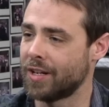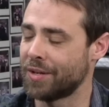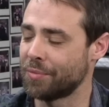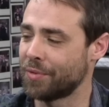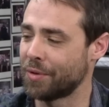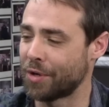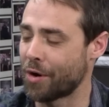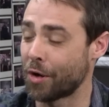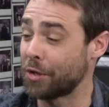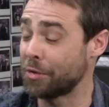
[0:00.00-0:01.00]
and it would
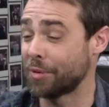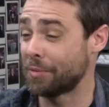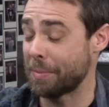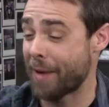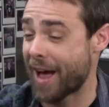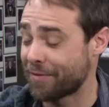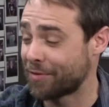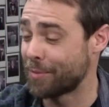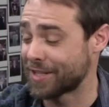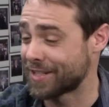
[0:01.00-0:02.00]
arguably be bad
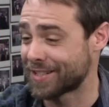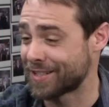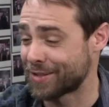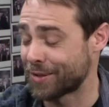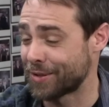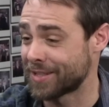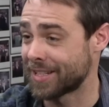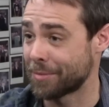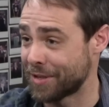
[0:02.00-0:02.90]
for business in certain sense.